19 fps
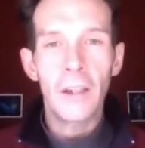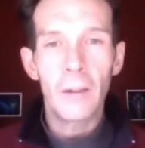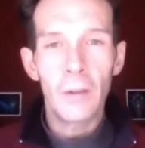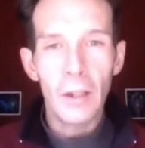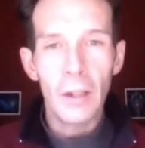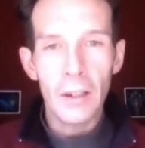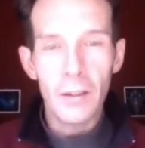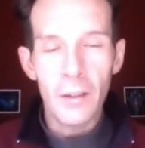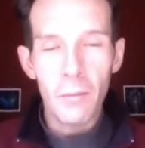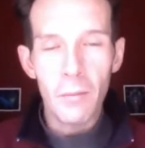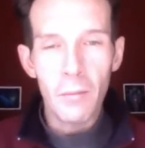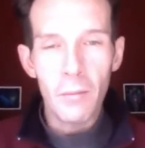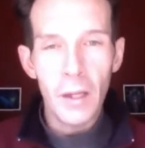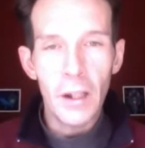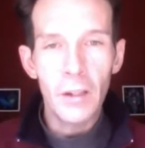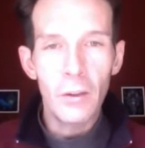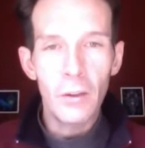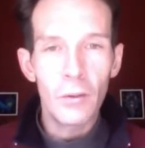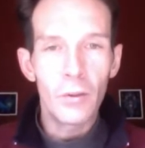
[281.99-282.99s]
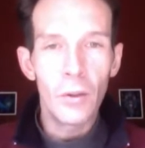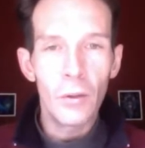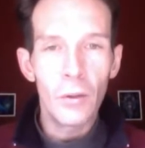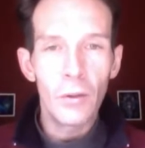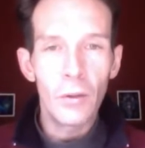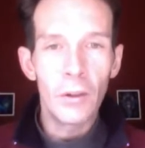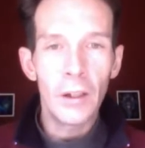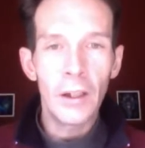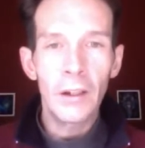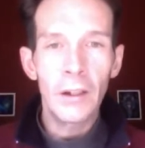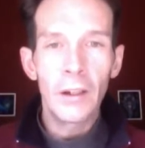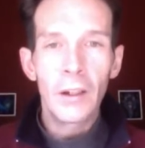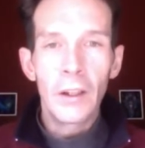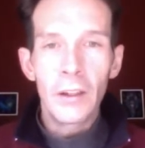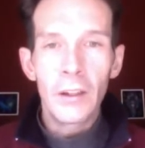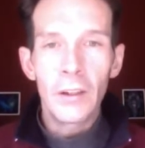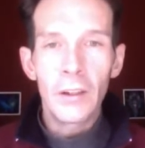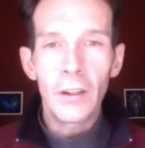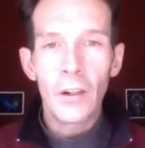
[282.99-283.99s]
And the minute you doodle it,
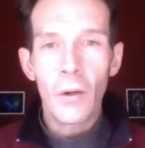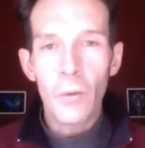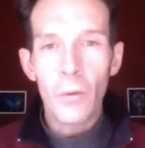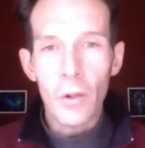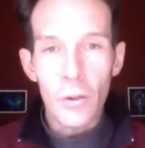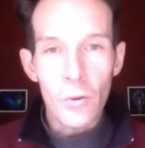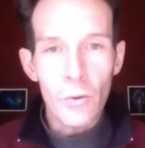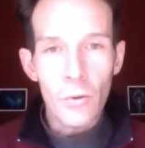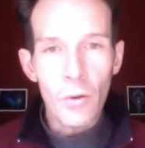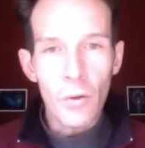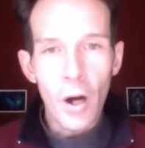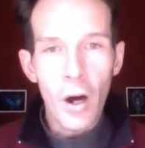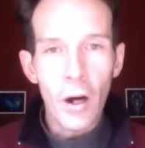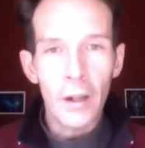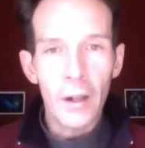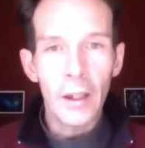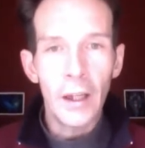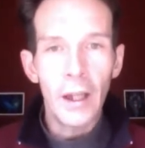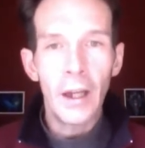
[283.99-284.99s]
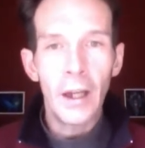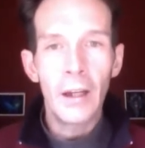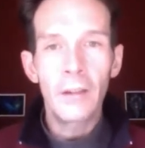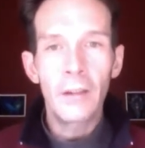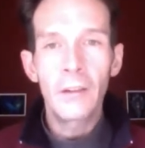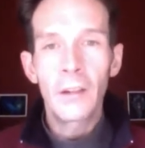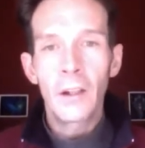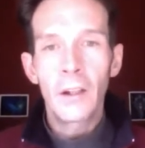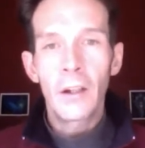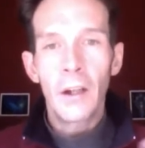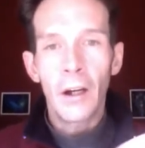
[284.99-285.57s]
or draw it in,